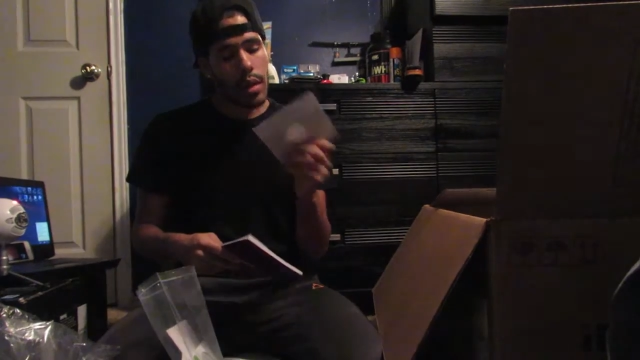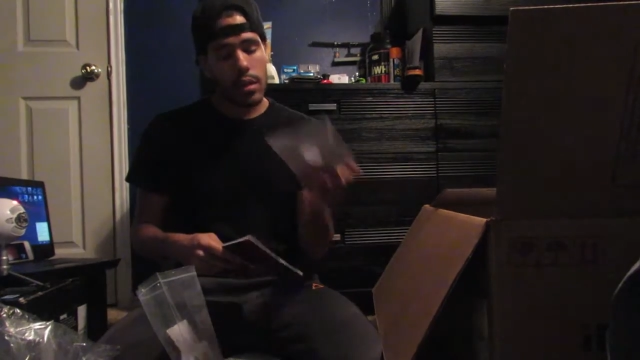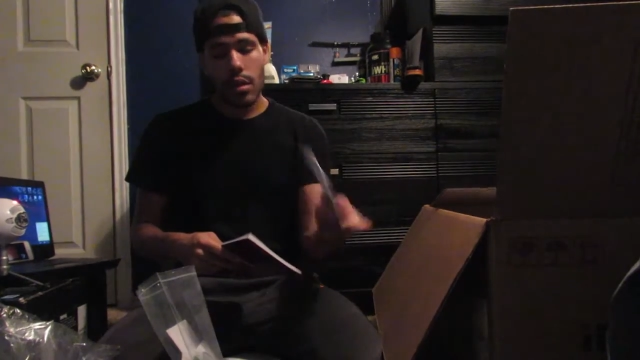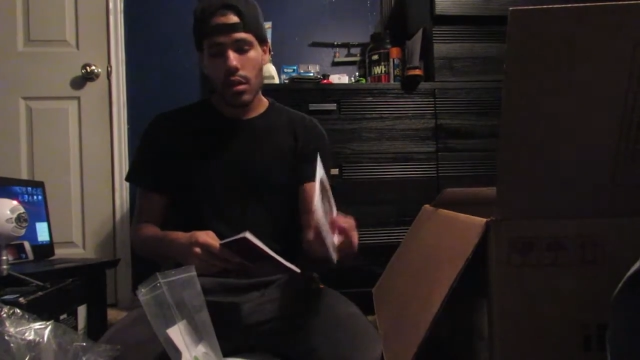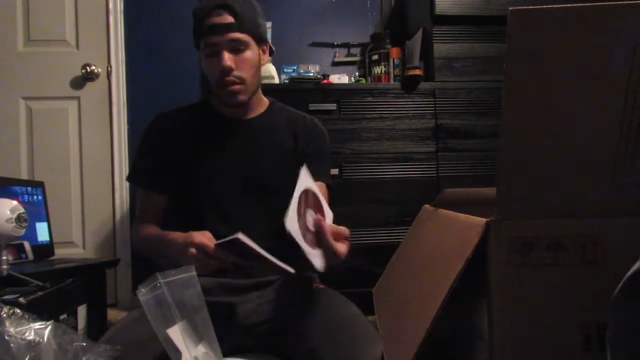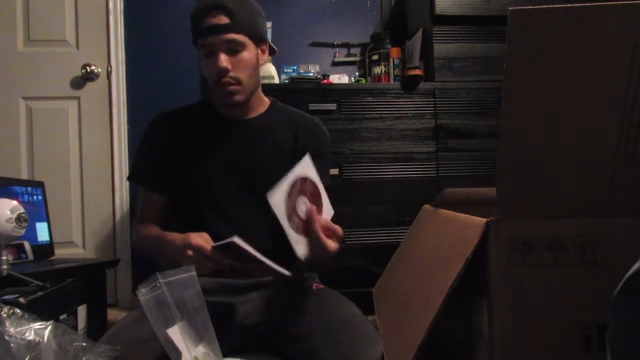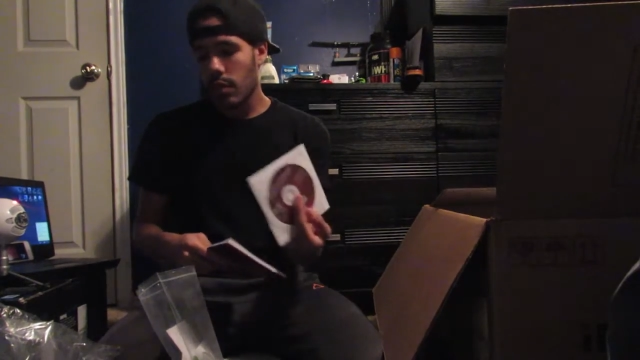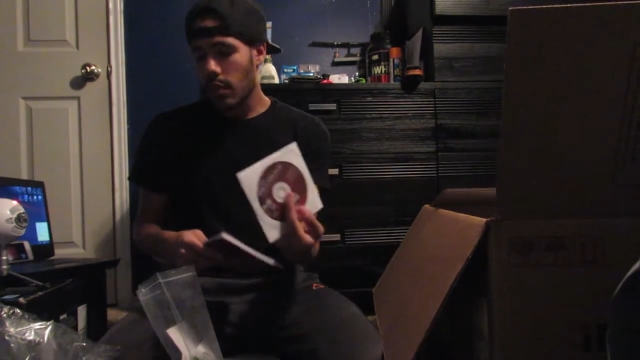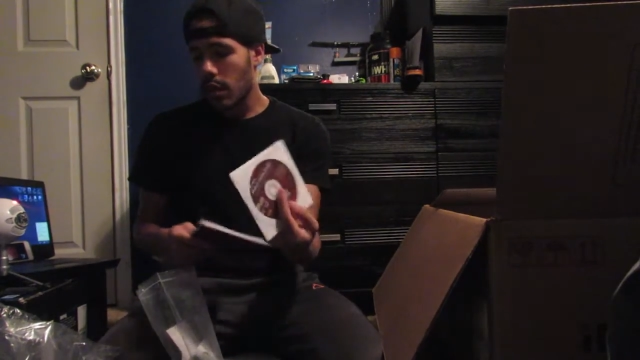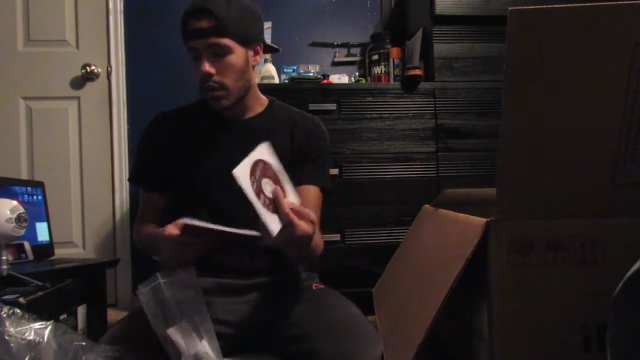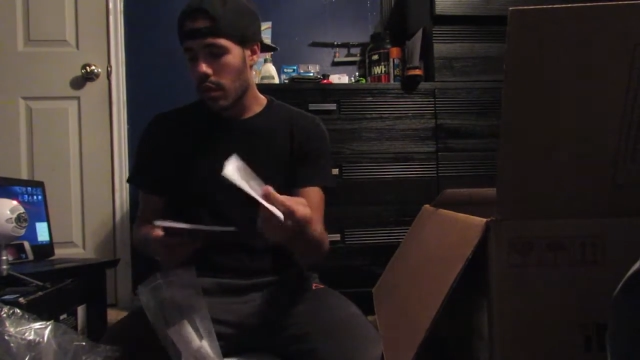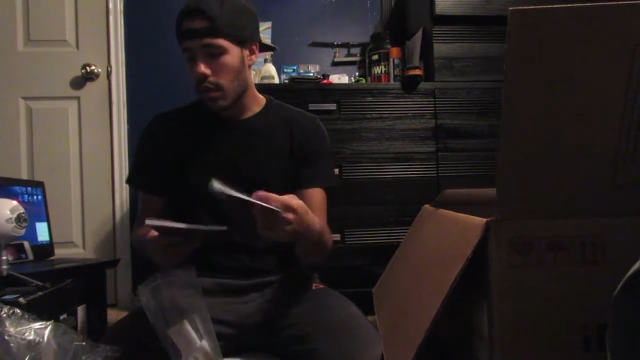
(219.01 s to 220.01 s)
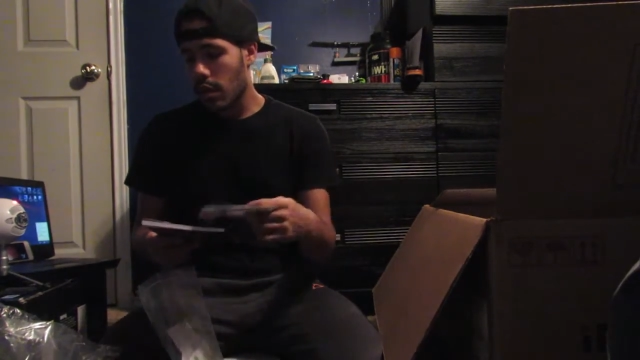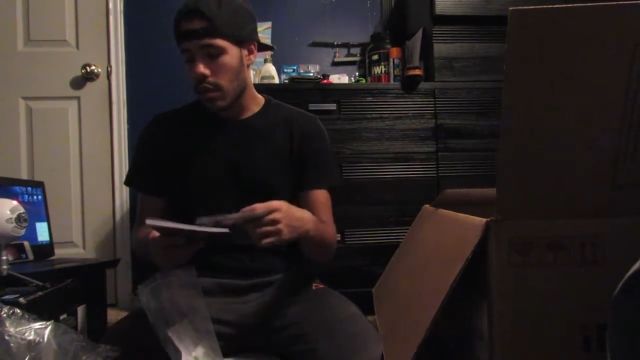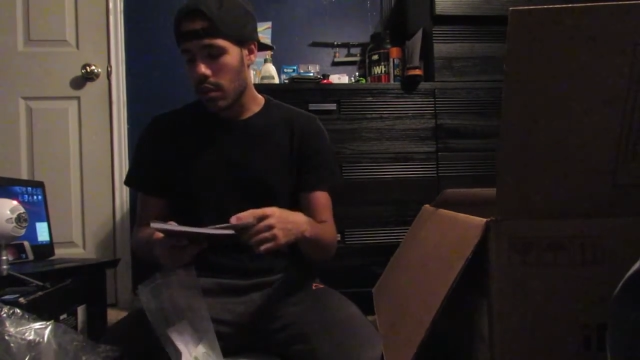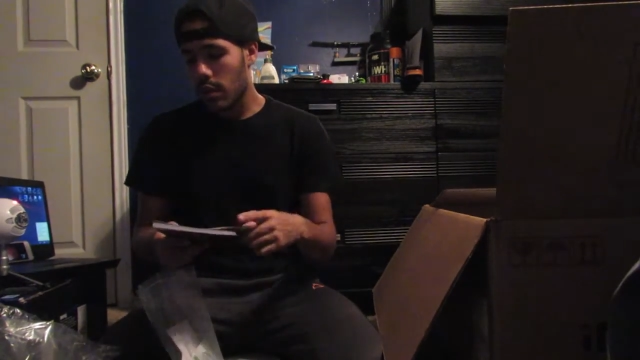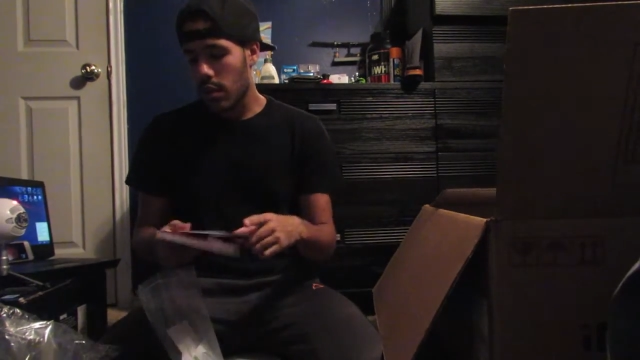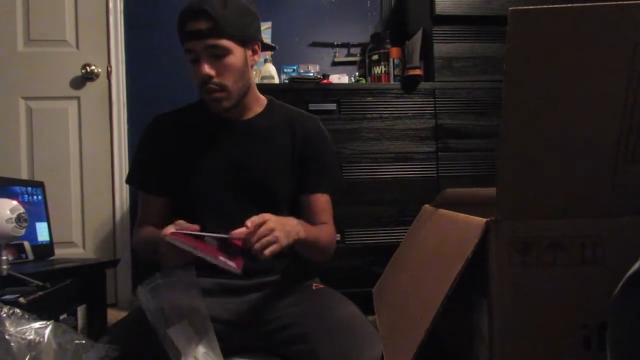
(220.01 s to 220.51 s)
just some
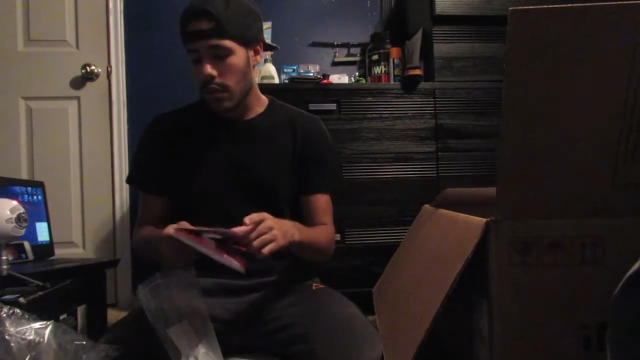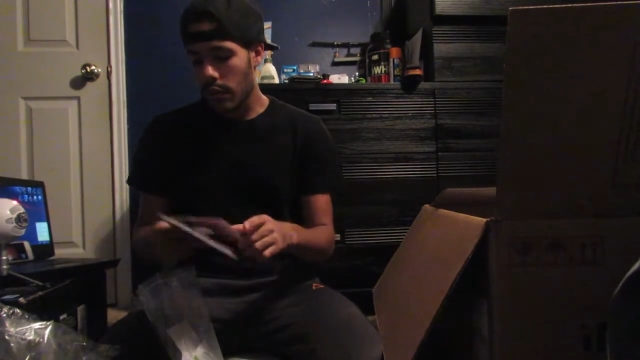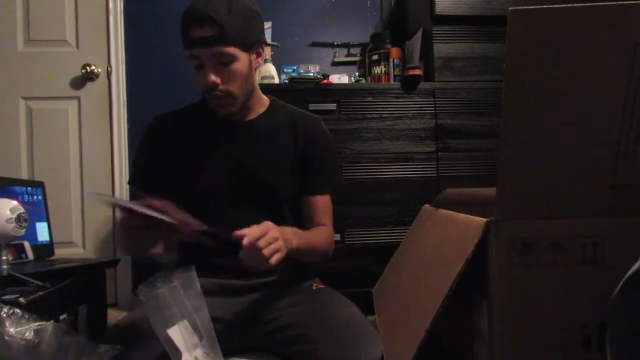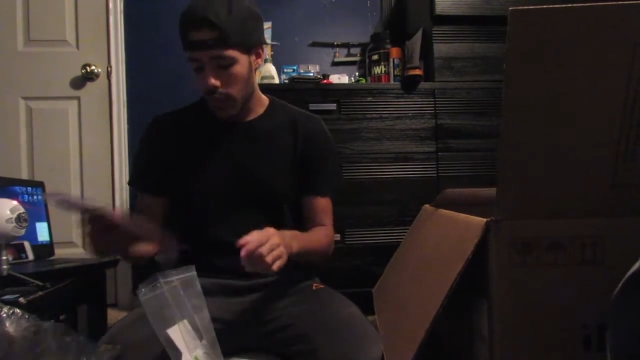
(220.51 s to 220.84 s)
installation stuff.